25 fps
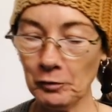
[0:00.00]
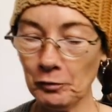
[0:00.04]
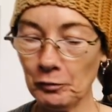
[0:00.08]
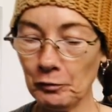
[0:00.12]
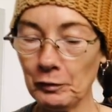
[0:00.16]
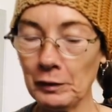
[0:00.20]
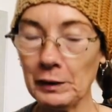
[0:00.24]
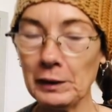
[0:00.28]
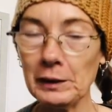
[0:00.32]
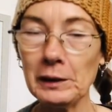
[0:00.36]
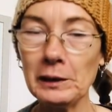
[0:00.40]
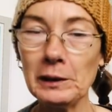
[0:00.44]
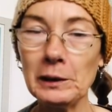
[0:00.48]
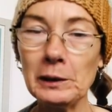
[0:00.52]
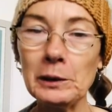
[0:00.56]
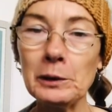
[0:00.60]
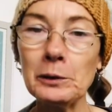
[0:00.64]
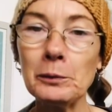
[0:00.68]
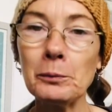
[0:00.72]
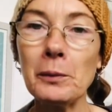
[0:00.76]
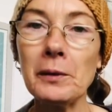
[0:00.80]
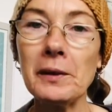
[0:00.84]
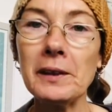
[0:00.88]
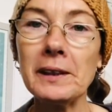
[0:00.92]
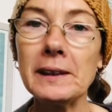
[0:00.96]
filled
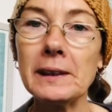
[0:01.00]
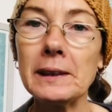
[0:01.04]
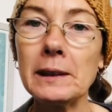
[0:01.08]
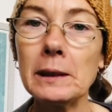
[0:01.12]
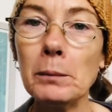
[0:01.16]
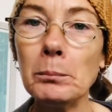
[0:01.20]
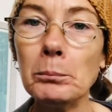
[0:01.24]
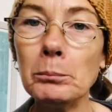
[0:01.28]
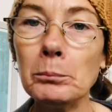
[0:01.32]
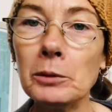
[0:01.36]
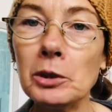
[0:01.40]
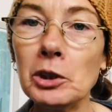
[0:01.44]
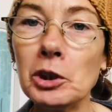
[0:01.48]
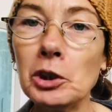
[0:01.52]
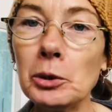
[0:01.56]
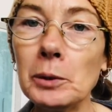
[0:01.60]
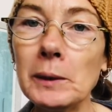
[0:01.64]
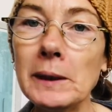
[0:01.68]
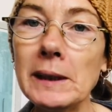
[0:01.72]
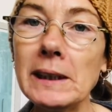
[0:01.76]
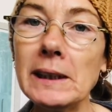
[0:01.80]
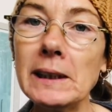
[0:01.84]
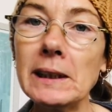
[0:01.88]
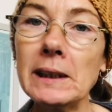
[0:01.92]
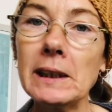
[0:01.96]
with
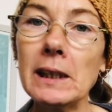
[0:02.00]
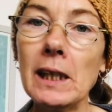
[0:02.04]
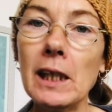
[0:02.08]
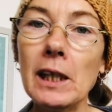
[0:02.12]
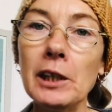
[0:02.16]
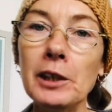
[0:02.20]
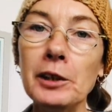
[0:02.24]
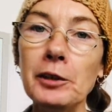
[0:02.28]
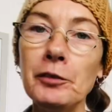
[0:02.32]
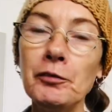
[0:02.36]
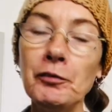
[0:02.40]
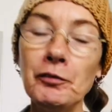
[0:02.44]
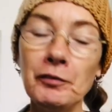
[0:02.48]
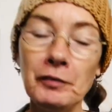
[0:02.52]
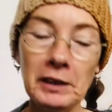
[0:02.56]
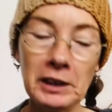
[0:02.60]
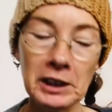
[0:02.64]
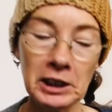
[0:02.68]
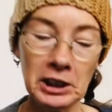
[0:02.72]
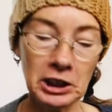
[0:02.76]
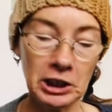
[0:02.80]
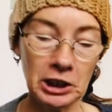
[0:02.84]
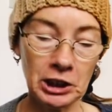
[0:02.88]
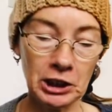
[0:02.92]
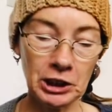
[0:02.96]
sumptuous colored
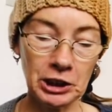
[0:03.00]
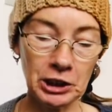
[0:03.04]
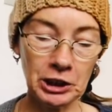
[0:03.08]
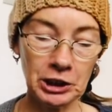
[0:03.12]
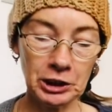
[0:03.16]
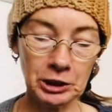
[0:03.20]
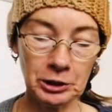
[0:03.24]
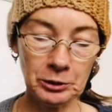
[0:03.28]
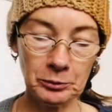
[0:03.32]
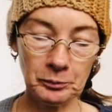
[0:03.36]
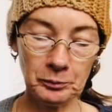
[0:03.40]
fish.